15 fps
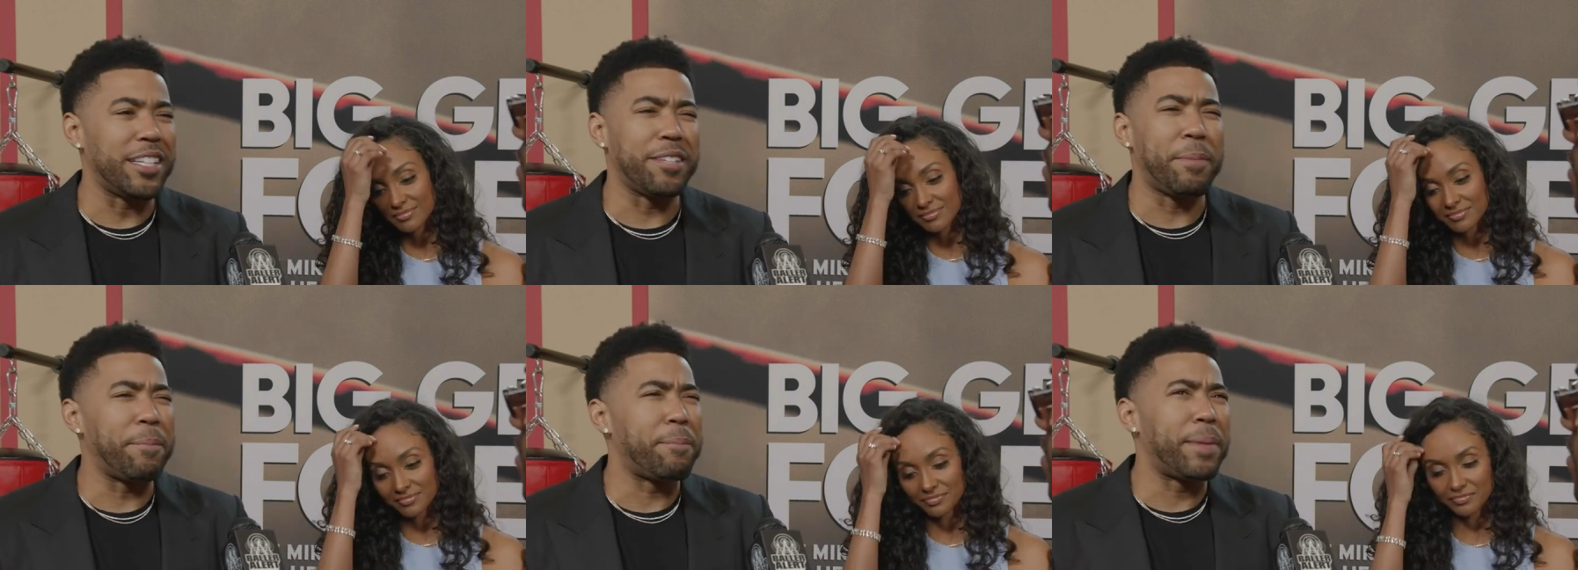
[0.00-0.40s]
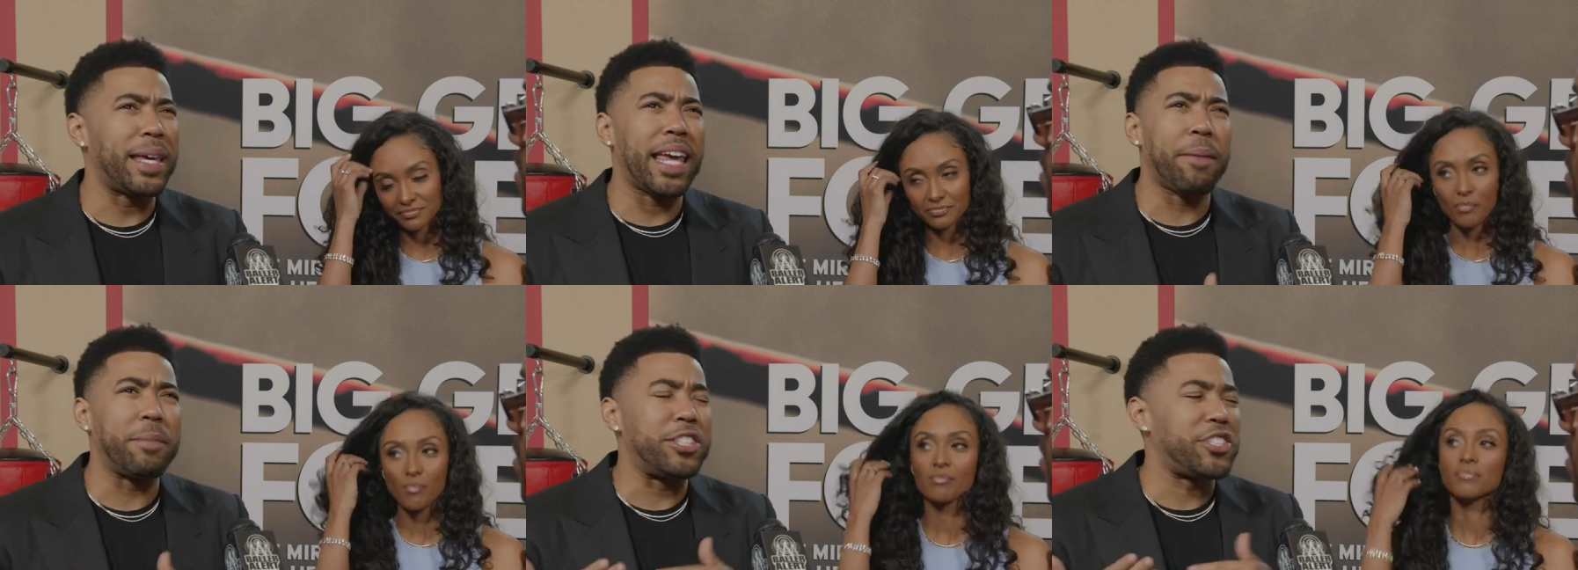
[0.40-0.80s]
Speaker 1: he
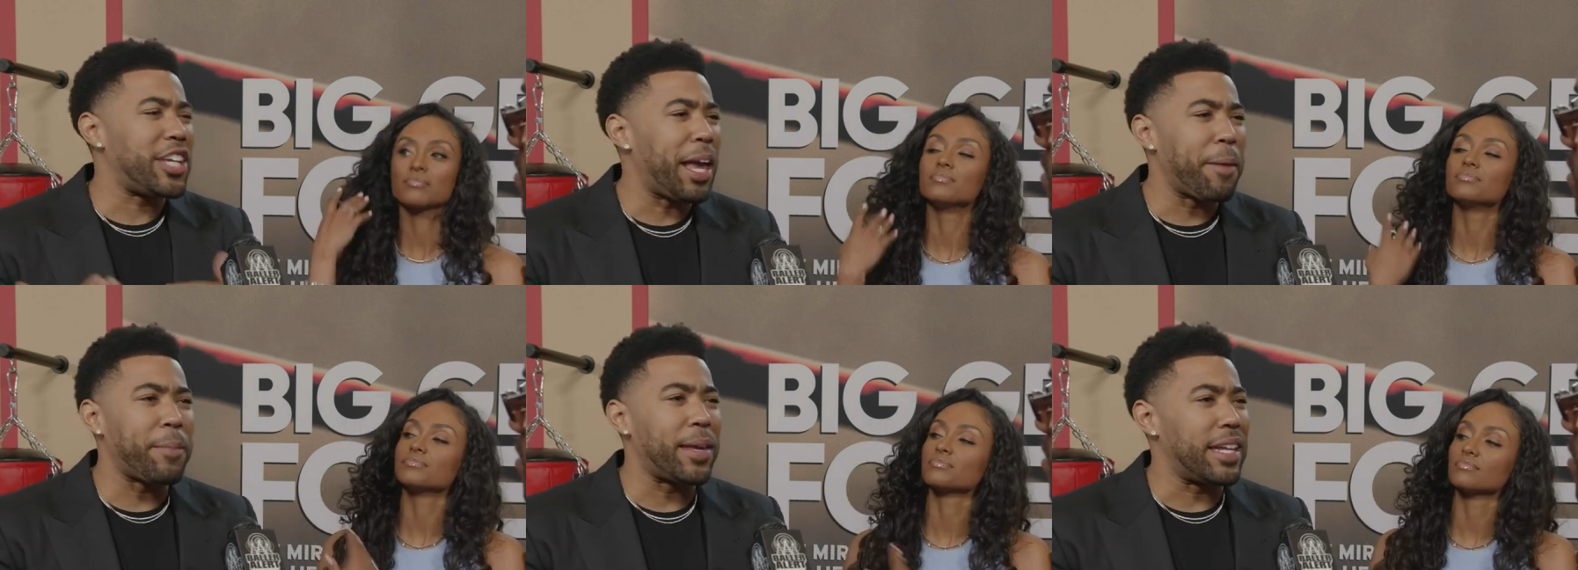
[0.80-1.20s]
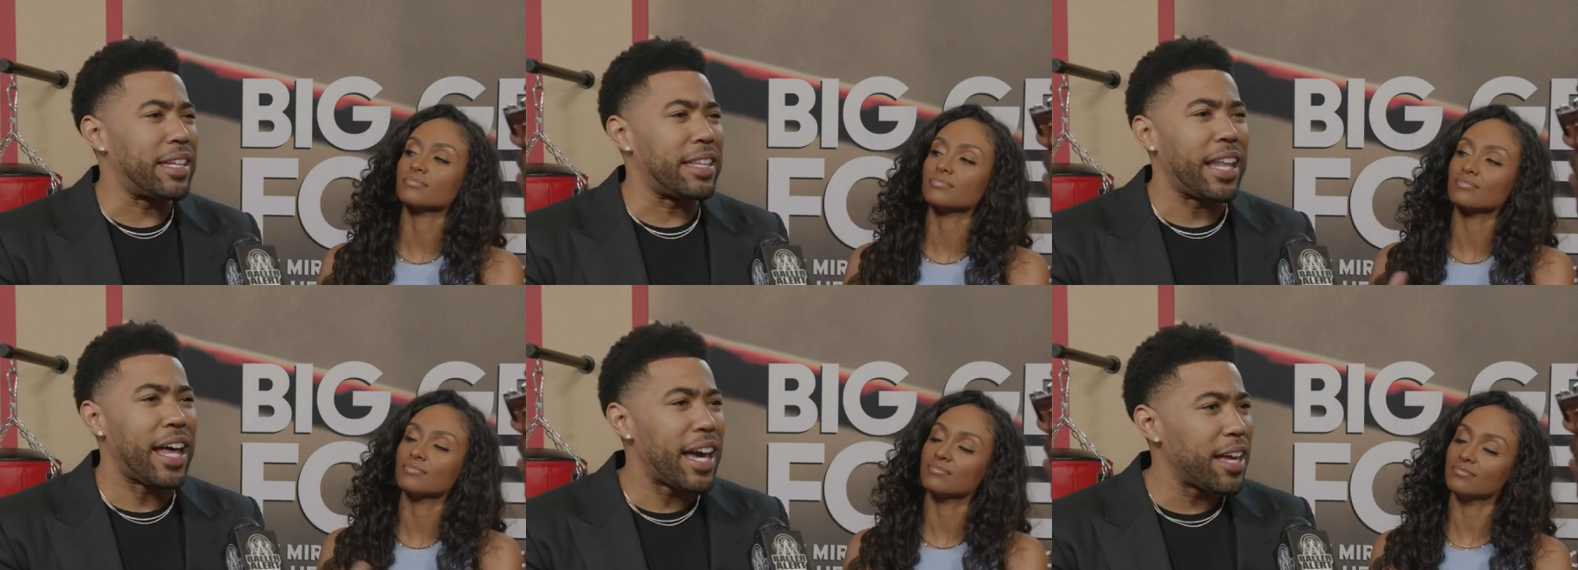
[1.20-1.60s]
became a champion
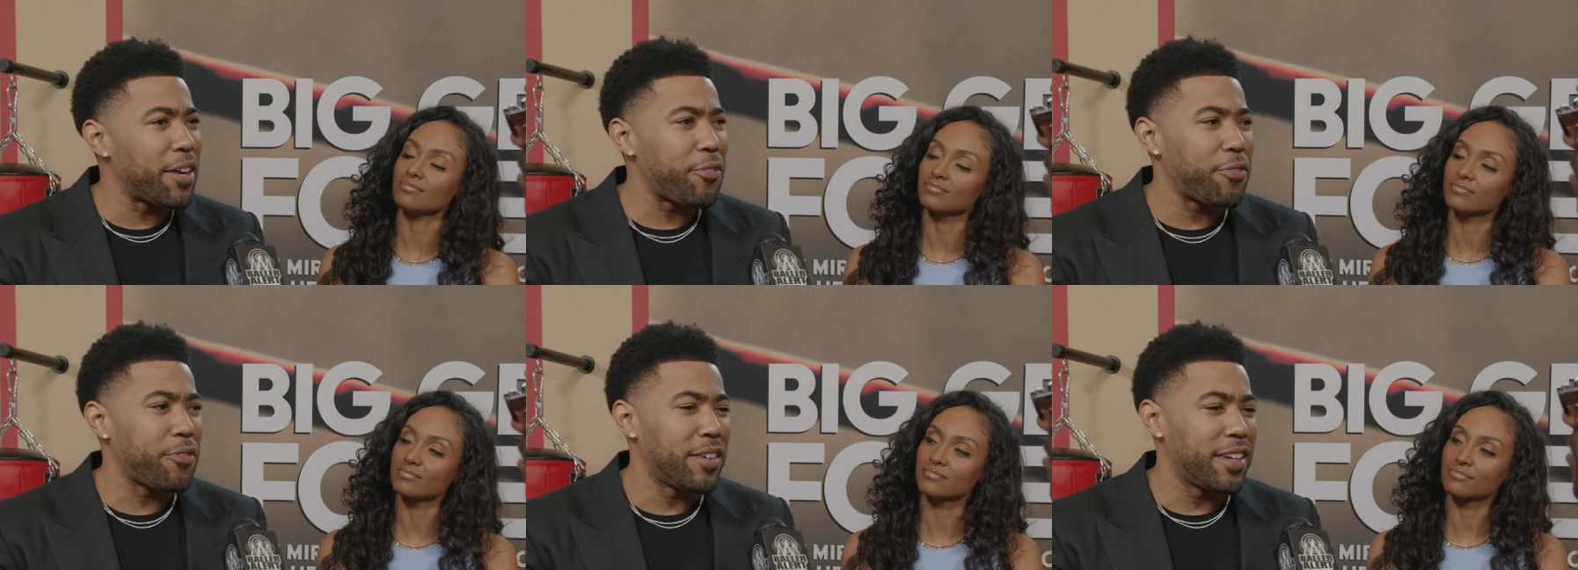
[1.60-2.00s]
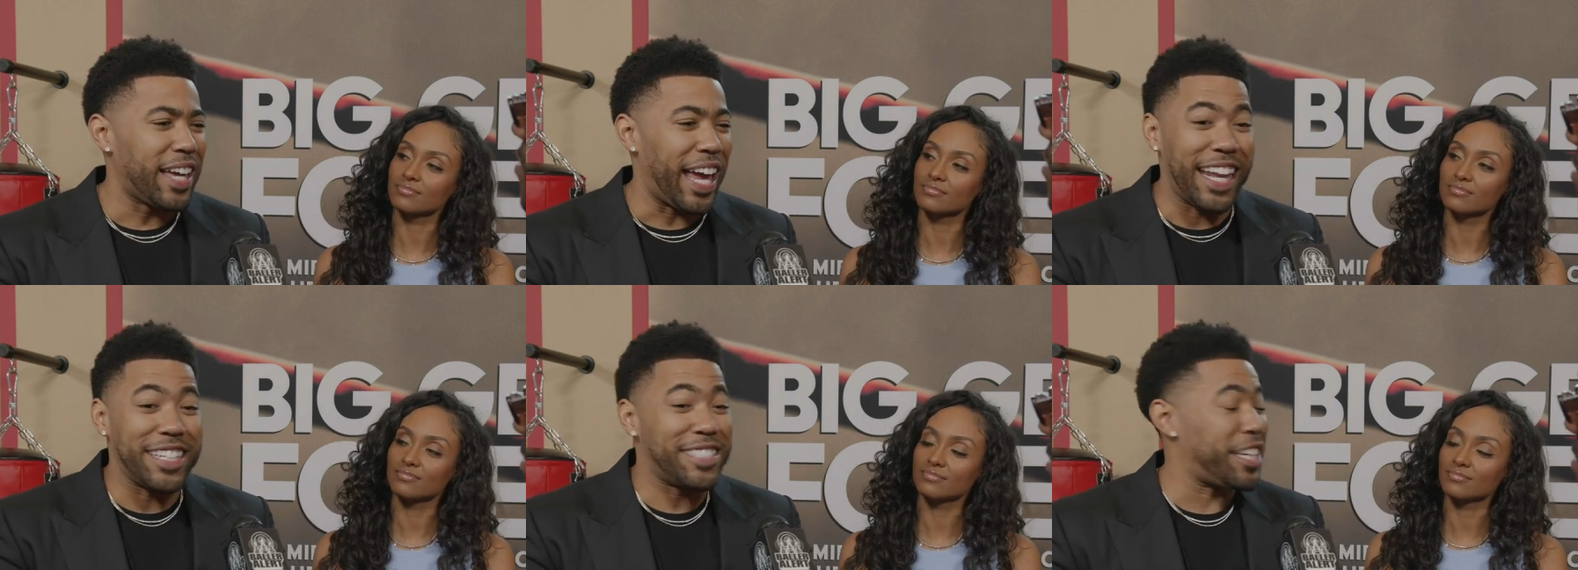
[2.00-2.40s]
in life and a